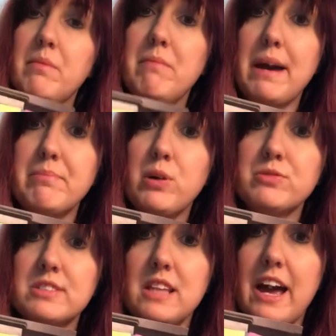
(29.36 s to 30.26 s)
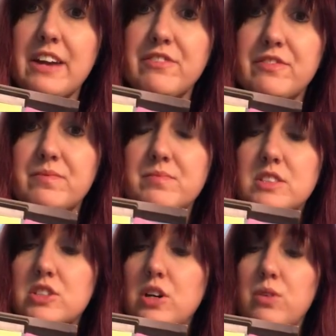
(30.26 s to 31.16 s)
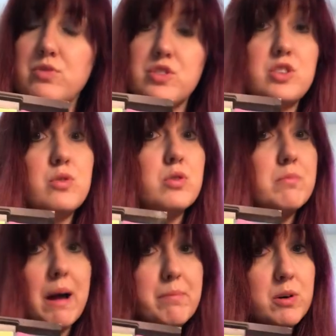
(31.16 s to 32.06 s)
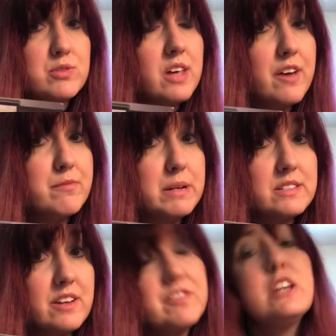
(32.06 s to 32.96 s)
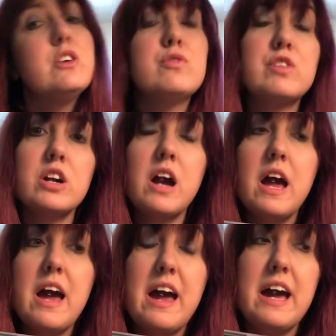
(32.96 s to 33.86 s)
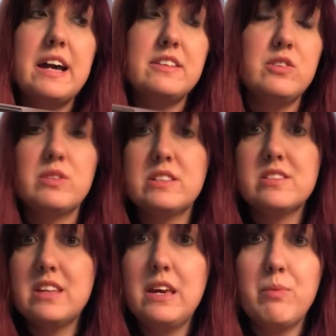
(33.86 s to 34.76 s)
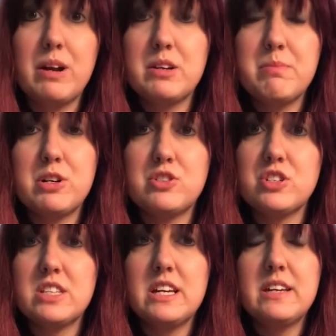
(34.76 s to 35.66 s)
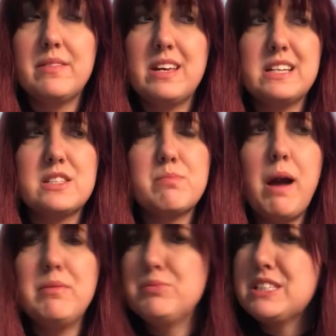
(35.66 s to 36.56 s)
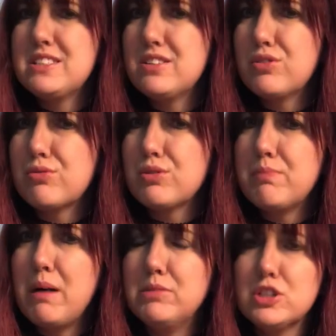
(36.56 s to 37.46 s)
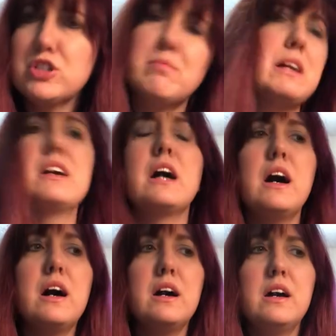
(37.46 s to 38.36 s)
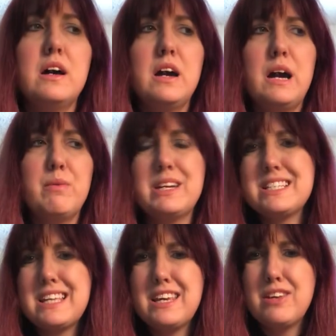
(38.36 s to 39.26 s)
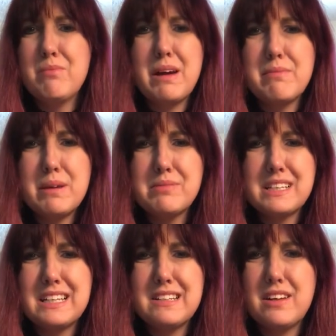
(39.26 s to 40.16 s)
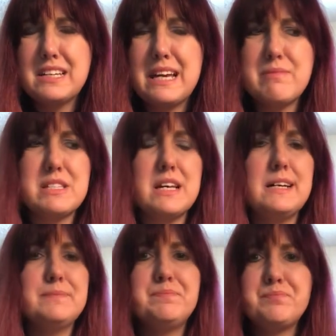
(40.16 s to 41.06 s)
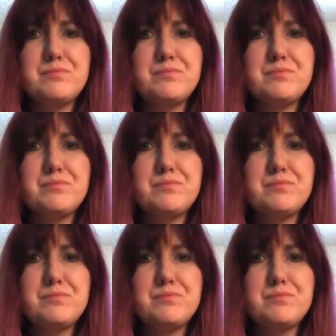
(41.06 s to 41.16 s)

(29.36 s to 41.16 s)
My Post Life. So just Google My Post Life by Stephanie Hoover and you can see where to purchase it. It's probably still through Publish America. I want to say you might be able to get it on Amazon,